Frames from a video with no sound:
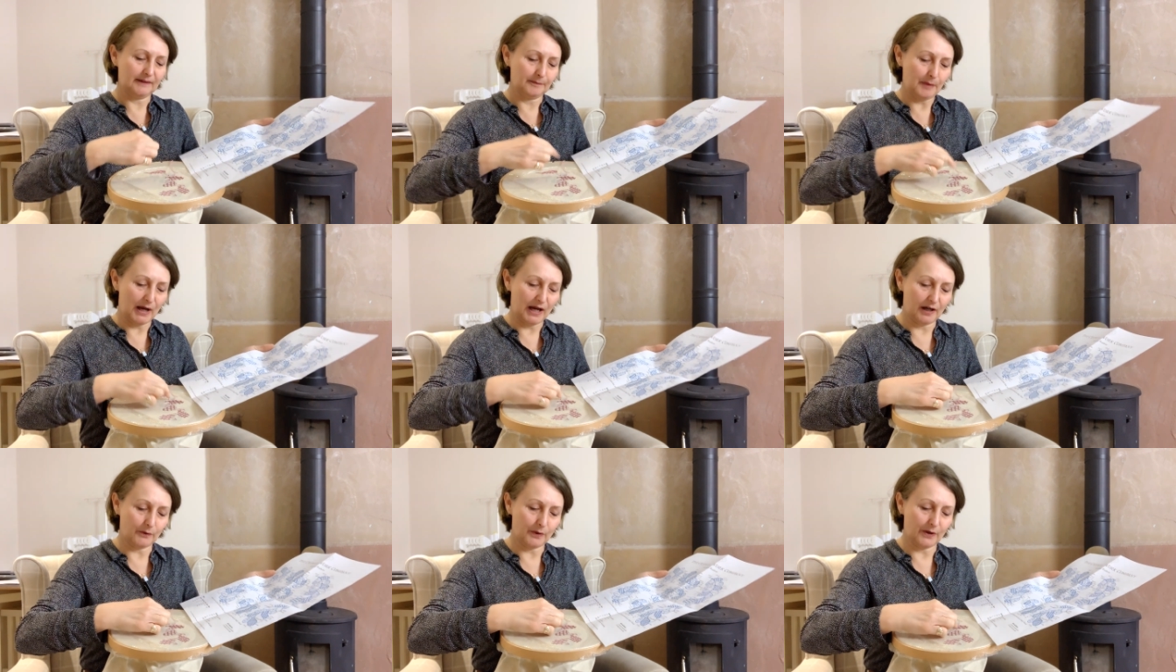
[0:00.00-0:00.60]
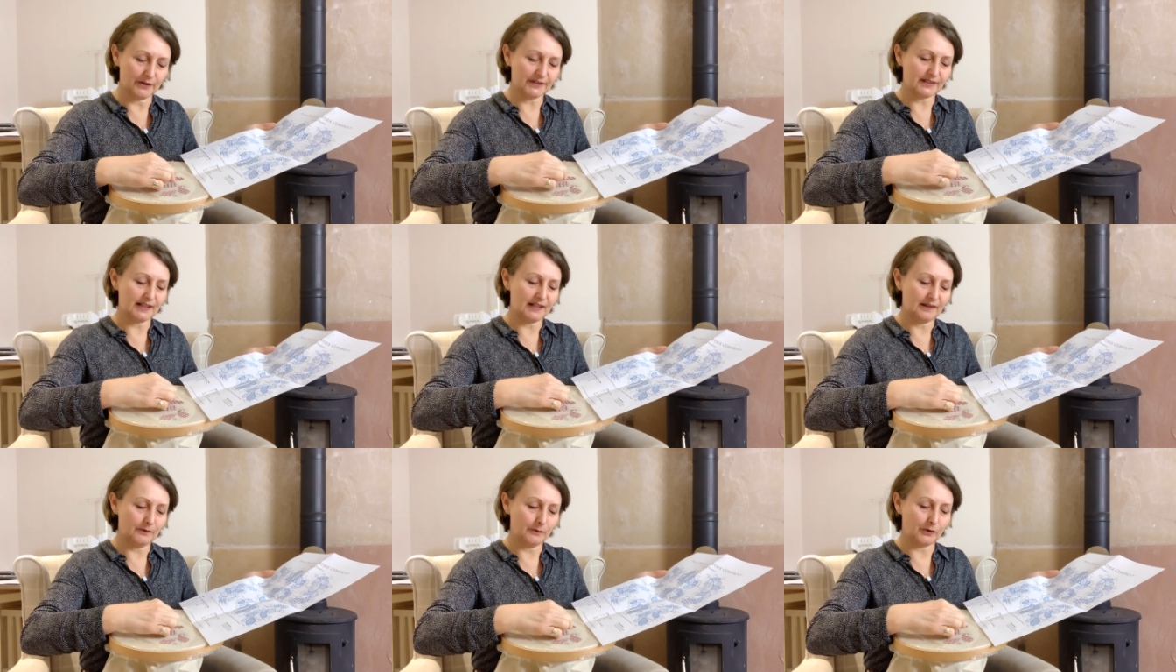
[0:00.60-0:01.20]
part was
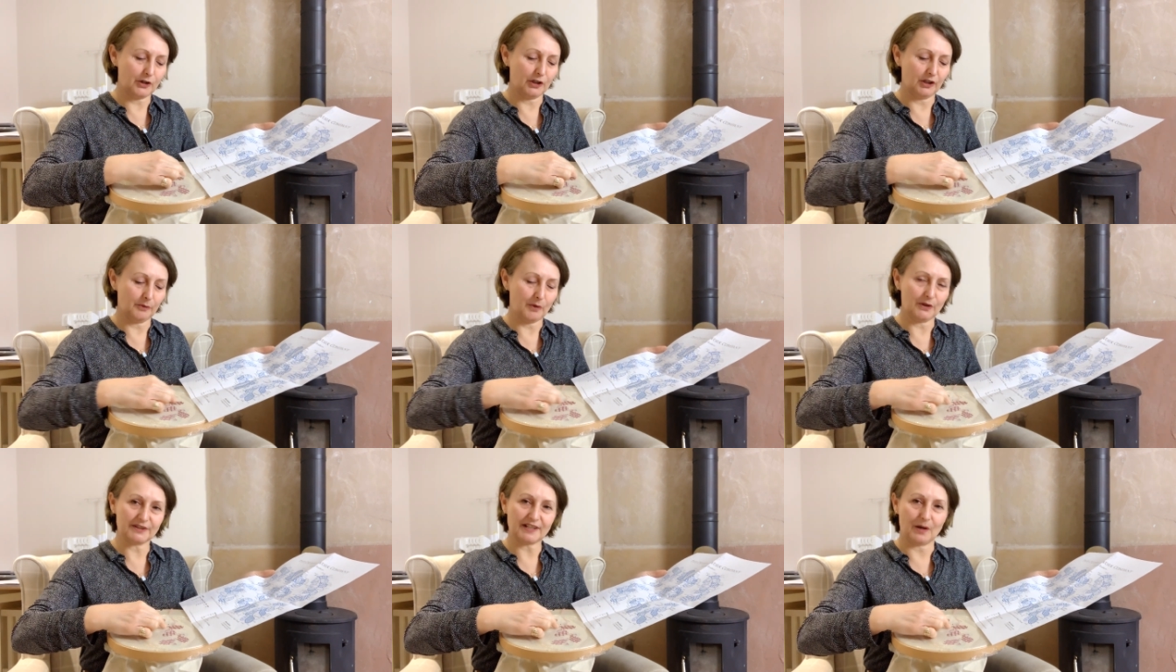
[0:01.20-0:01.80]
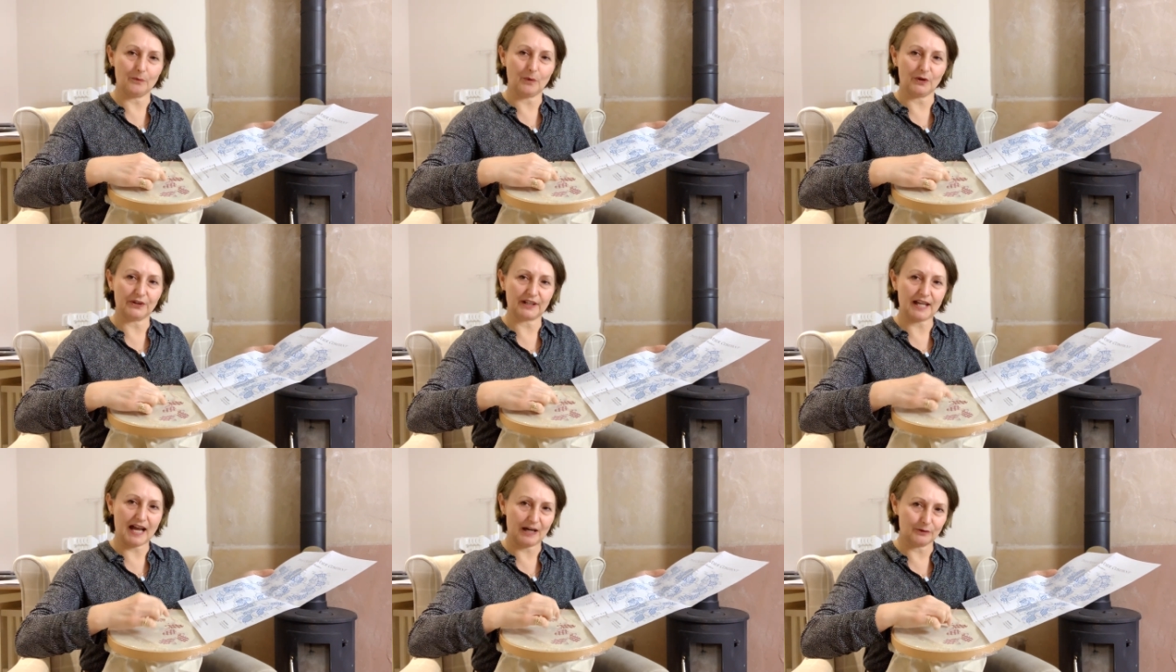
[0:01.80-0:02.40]
colour was and what the
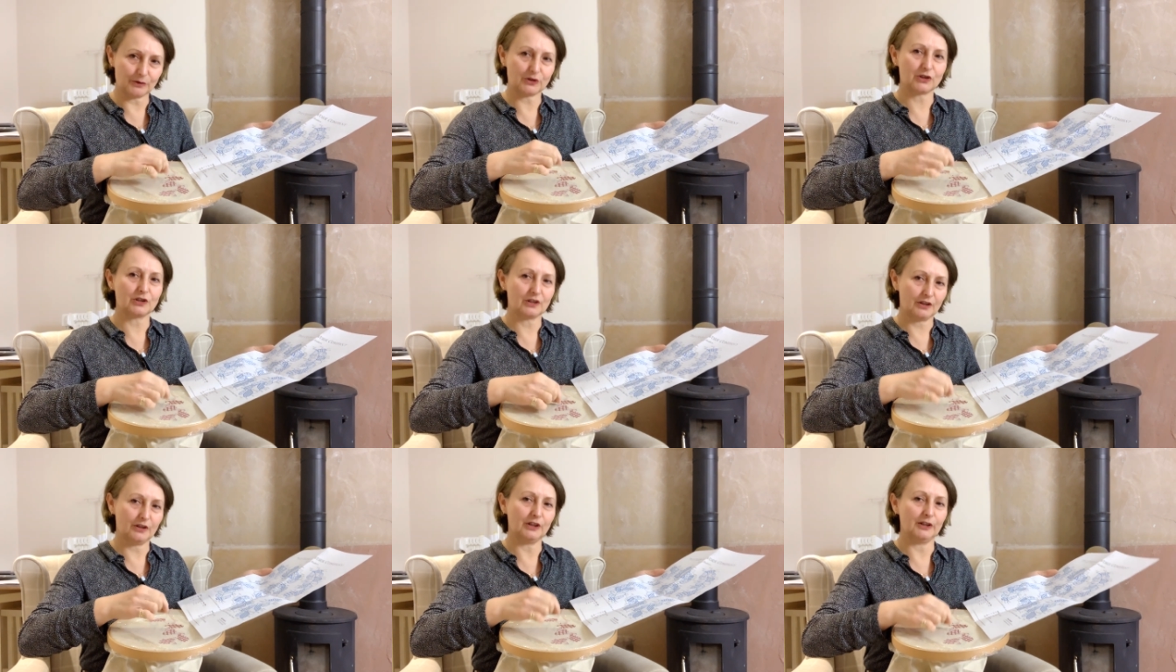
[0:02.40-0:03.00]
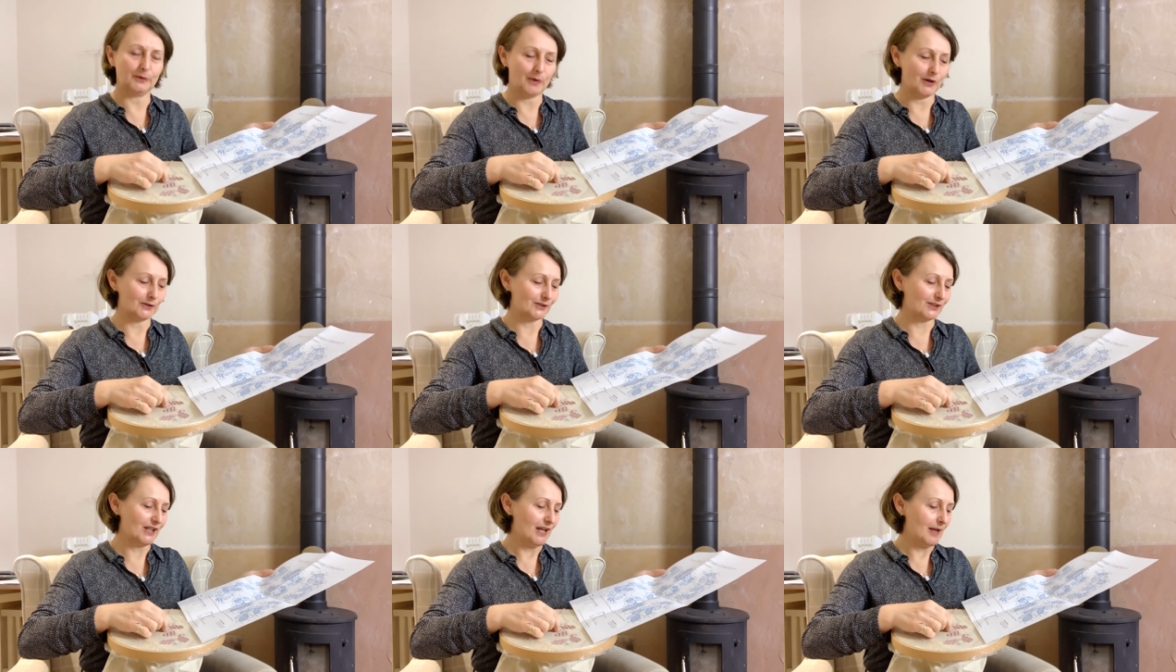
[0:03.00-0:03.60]
couch colour
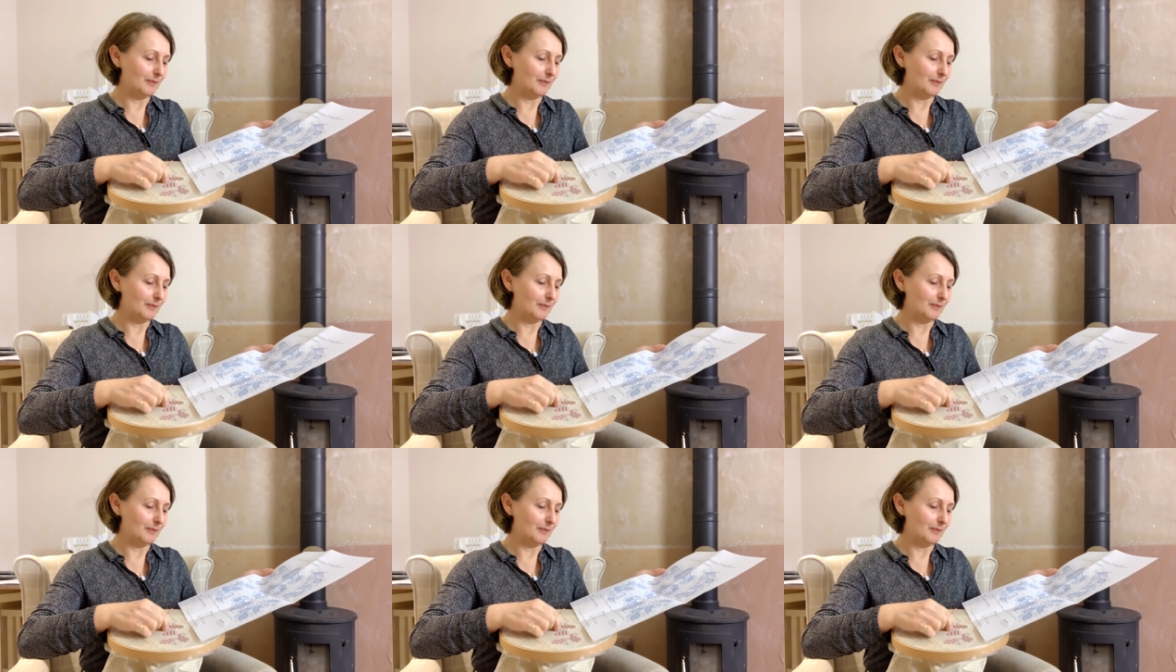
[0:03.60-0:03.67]
was